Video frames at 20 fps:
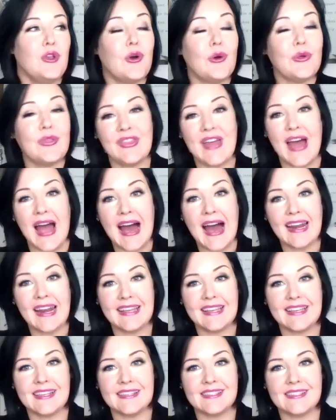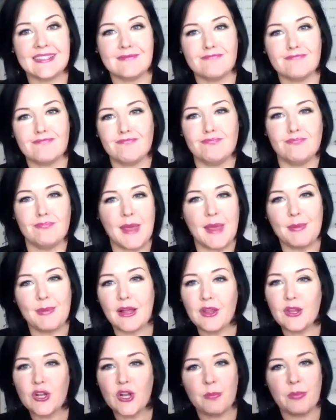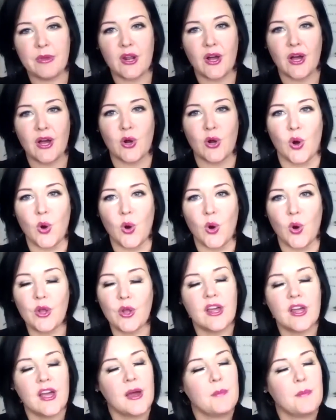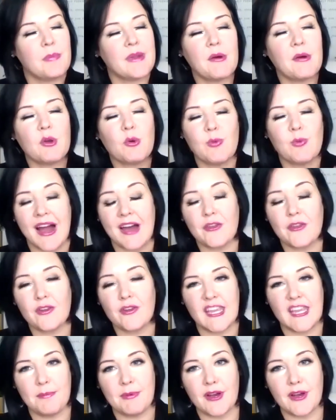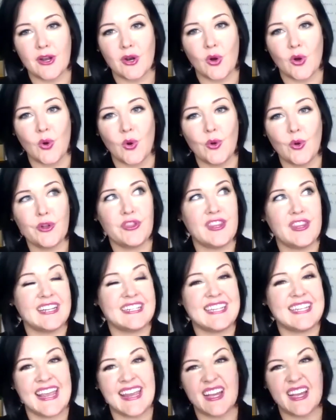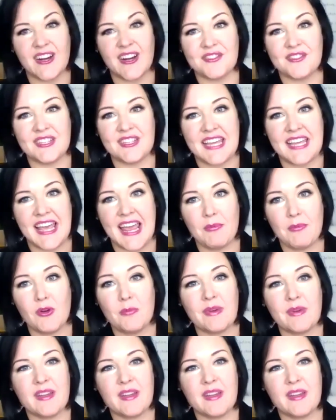you know, that is maybe a little bit on hold, but I would rather keep it on hold than take it off the table